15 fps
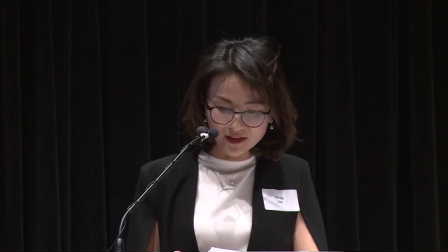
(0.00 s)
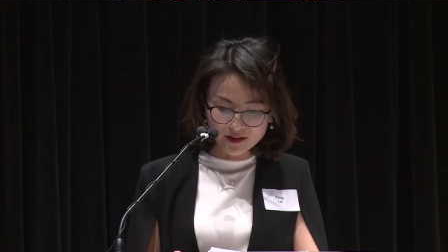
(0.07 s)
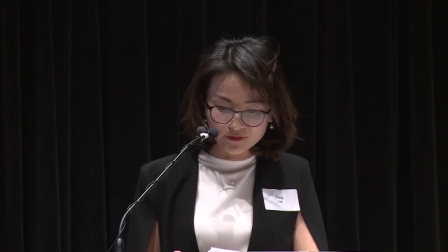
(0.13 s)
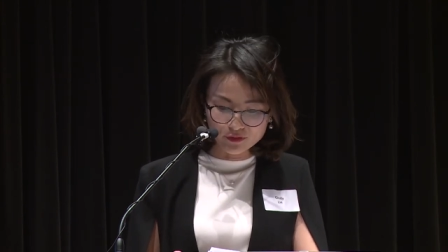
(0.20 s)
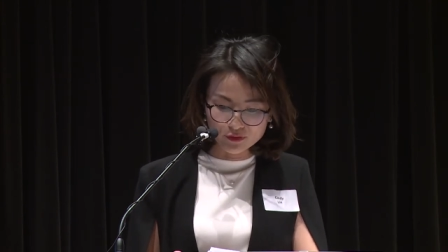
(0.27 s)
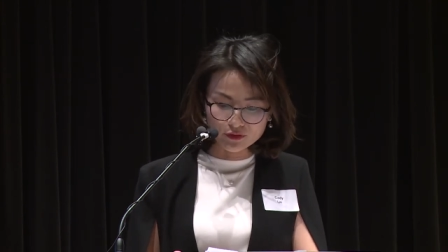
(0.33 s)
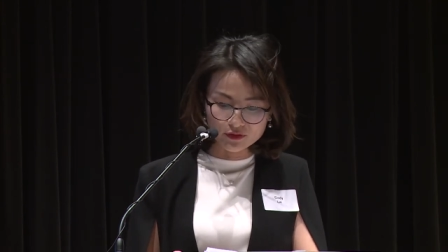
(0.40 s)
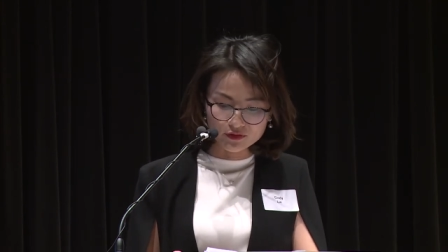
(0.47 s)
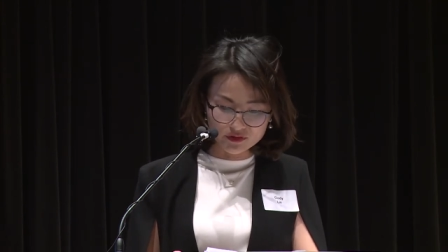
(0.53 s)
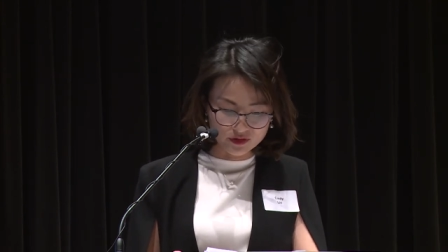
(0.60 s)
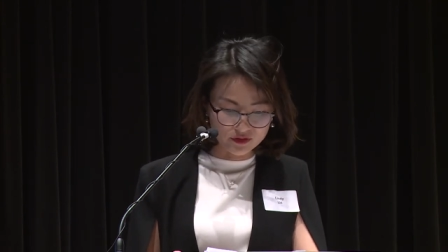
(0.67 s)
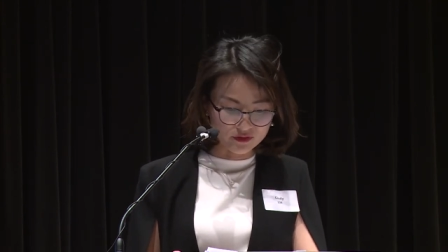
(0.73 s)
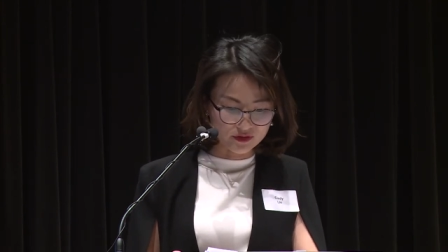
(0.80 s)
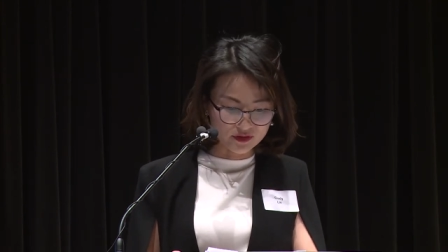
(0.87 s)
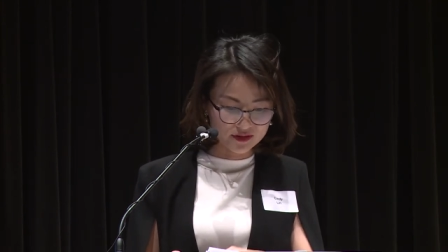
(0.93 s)
for your
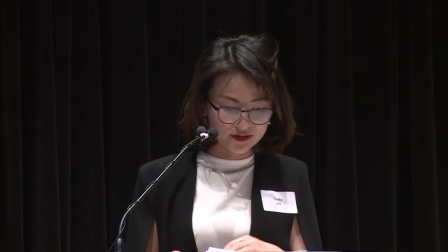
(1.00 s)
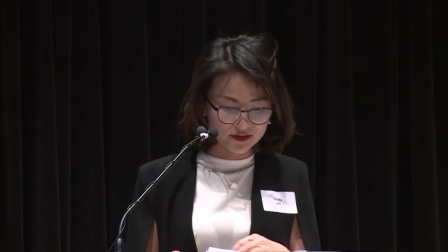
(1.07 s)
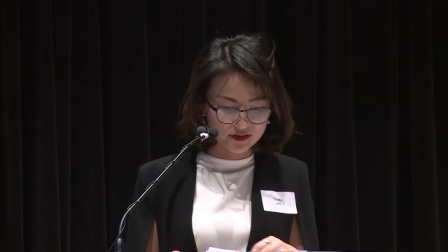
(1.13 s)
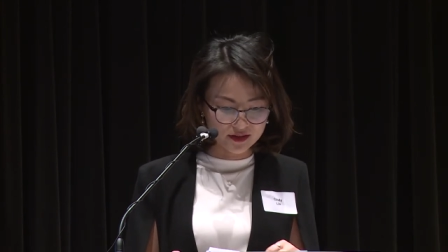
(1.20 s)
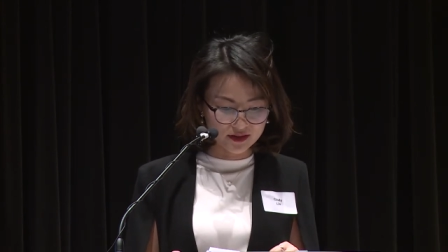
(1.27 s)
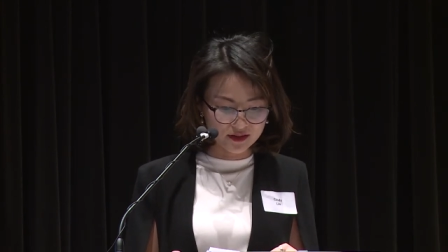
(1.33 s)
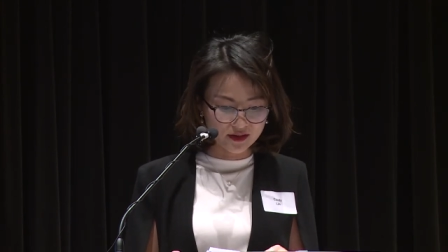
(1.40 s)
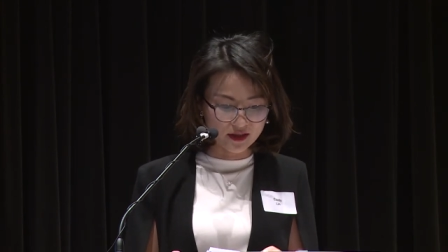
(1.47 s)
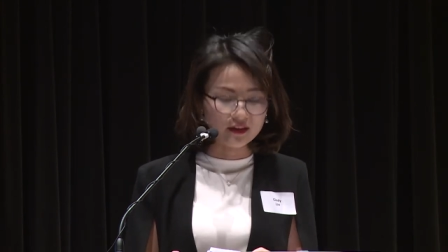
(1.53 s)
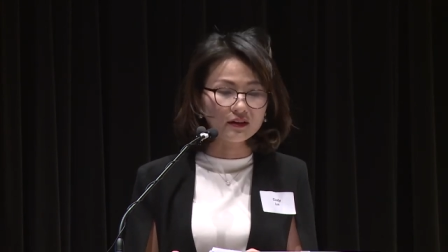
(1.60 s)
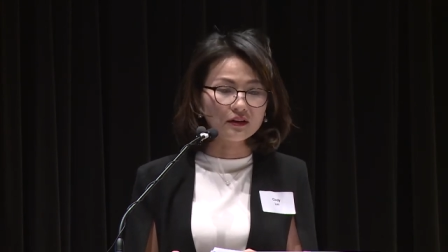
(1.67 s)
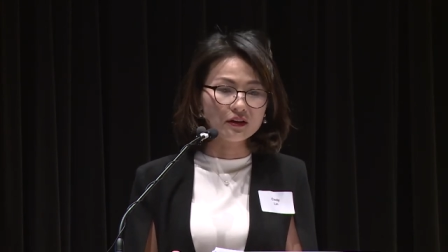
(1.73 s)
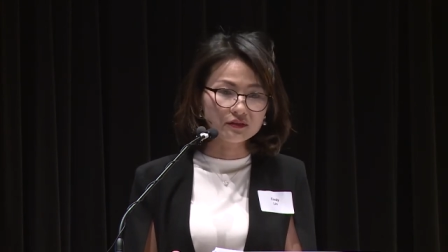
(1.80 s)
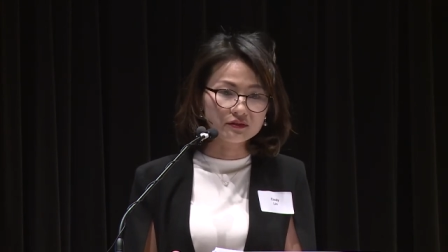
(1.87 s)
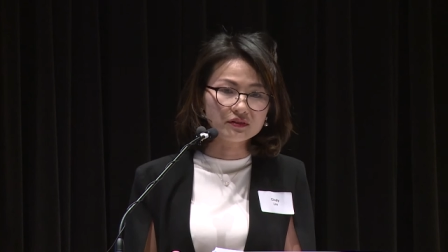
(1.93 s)
generosity and
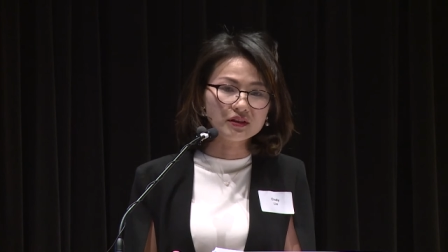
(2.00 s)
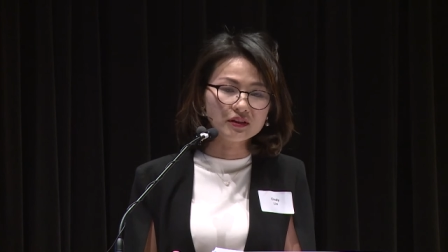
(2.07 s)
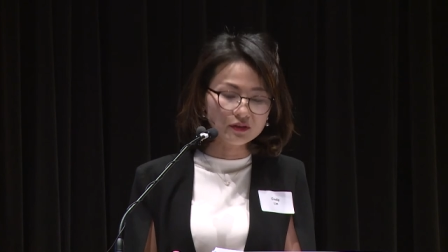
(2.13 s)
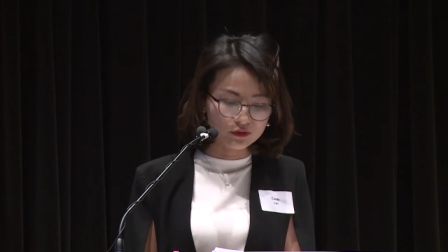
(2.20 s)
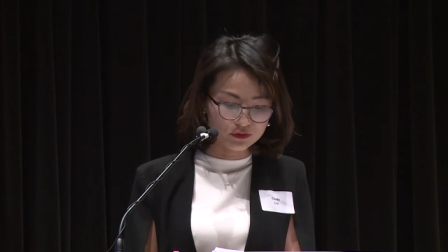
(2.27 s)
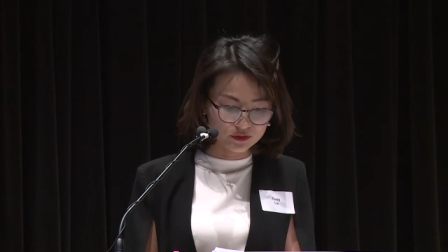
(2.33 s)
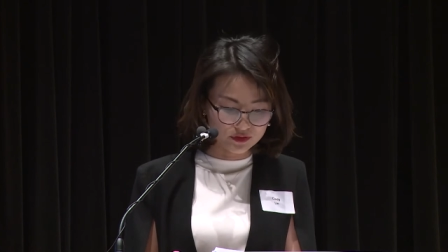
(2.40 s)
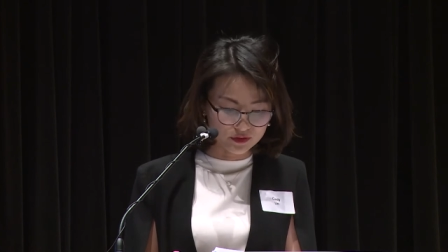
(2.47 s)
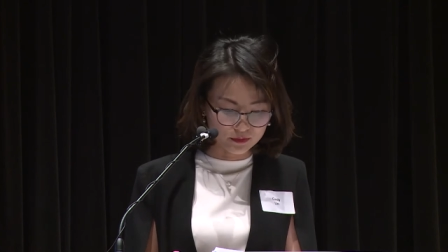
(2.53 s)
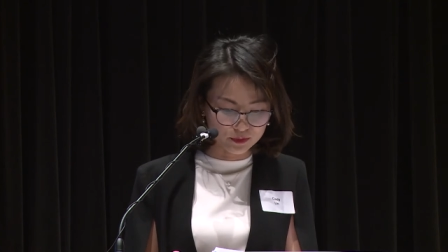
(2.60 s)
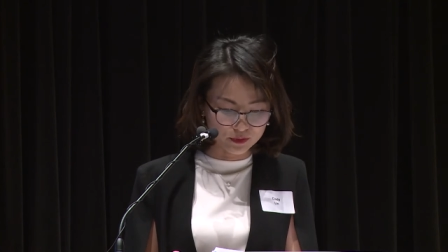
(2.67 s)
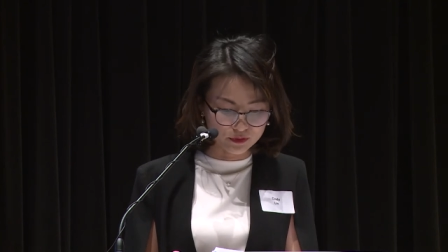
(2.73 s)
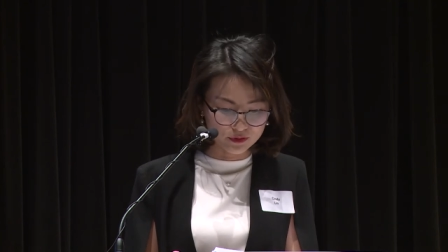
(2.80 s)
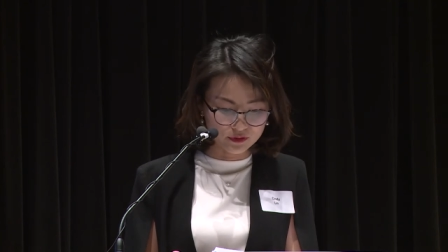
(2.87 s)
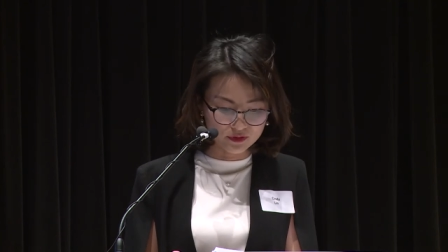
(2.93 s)
continual
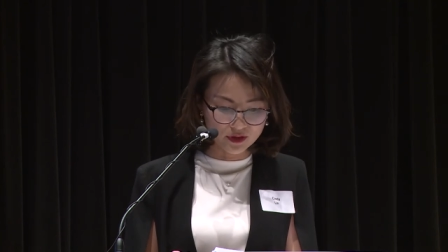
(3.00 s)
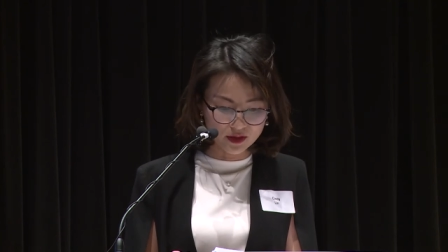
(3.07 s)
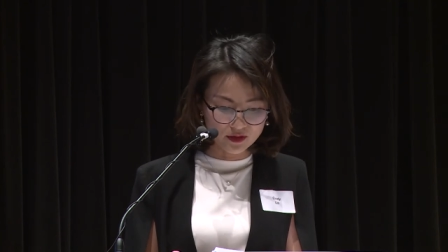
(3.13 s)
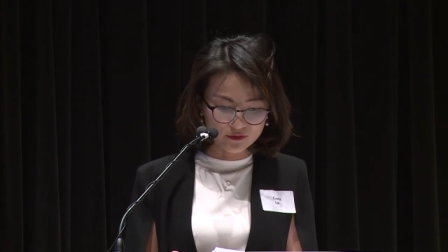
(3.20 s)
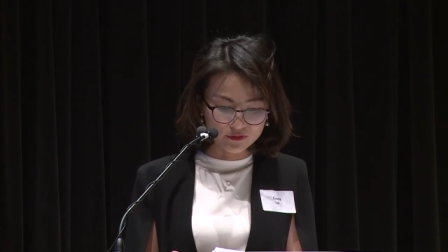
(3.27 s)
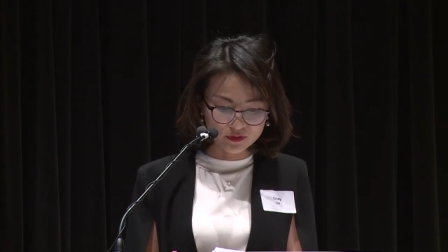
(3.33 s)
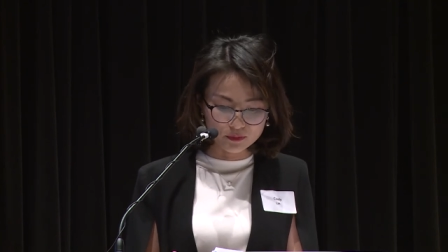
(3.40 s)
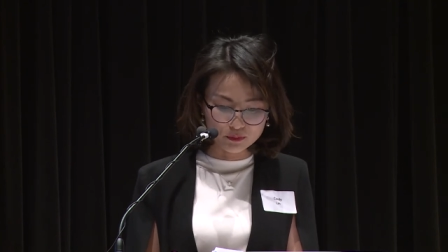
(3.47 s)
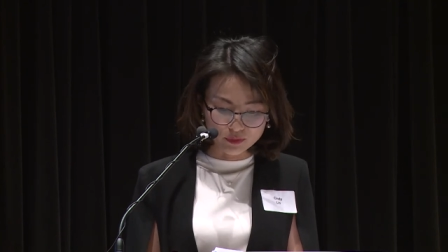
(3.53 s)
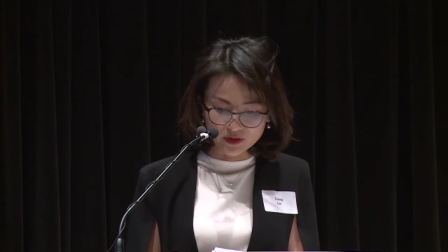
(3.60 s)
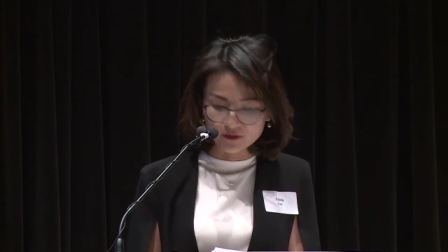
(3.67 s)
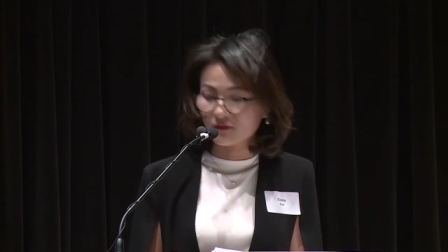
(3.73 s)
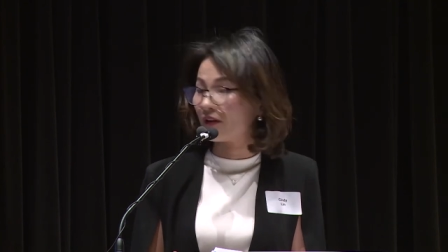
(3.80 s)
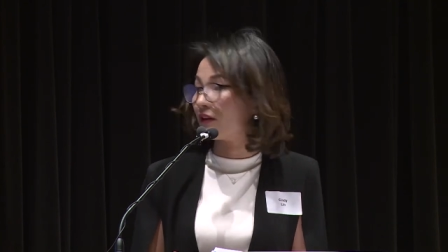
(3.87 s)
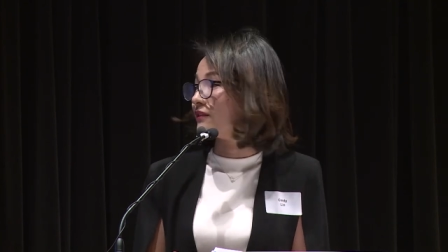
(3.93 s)
support for the
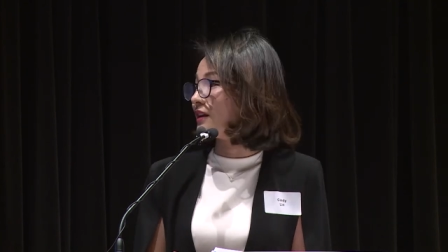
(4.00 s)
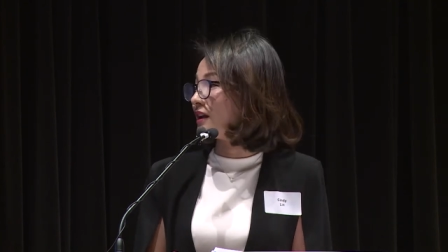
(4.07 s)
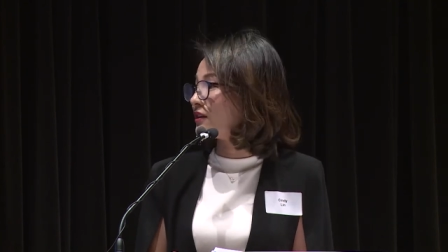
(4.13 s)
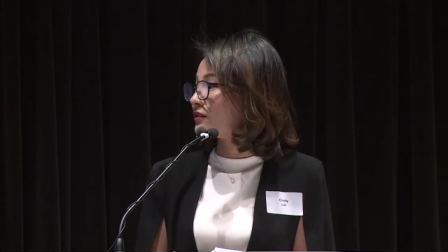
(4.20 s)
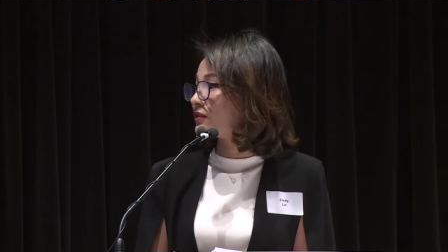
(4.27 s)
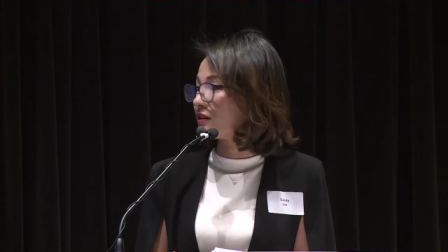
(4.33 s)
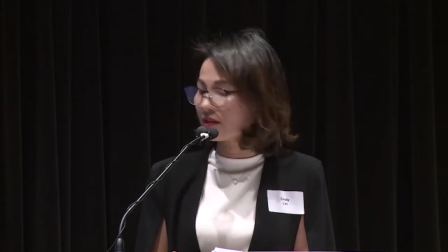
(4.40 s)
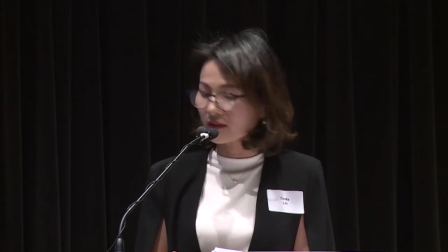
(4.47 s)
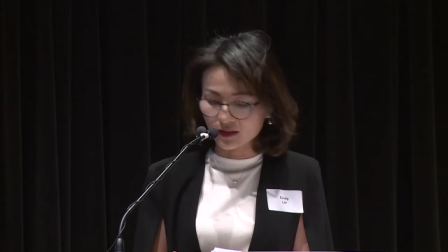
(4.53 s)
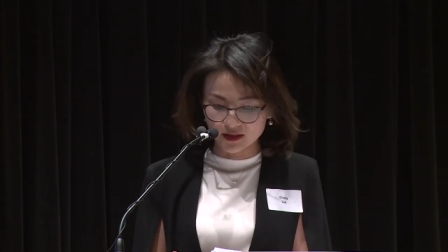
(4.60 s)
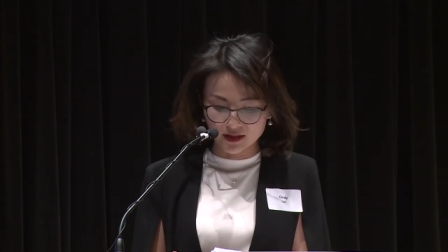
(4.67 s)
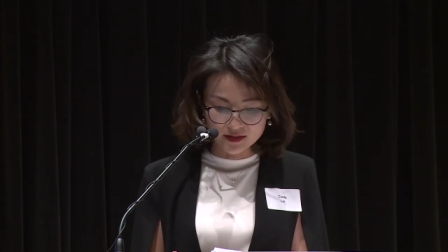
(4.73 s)
Brain Foundation,